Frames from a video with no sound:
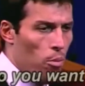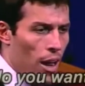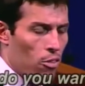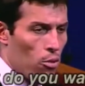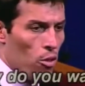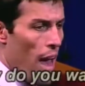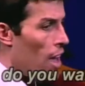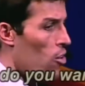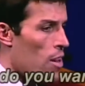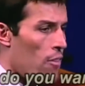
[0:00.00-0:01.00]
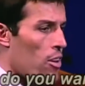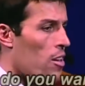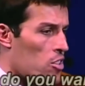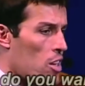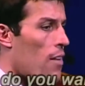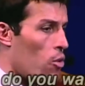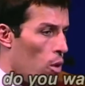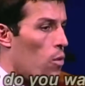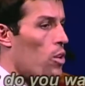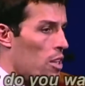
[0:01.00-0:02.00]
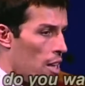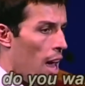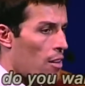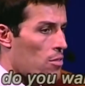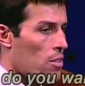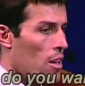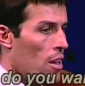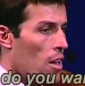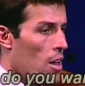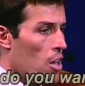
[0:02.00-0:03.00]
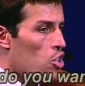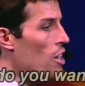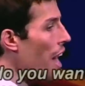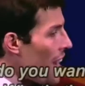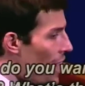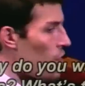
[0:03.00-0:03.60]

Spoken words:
break through that, you're never going to discover what it really takes. So you got to get